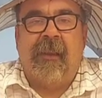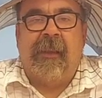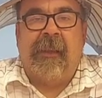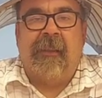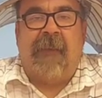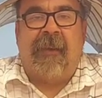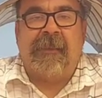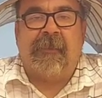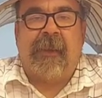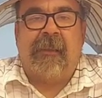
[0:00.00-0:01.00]
he can love
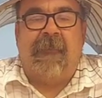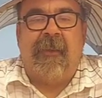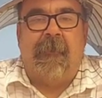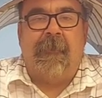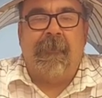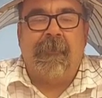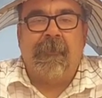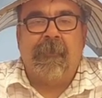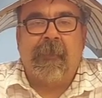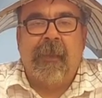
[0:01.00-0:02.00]
us and we can love him.
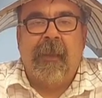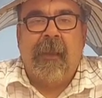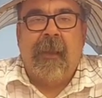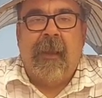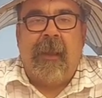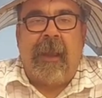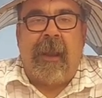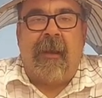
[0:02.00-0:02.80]
And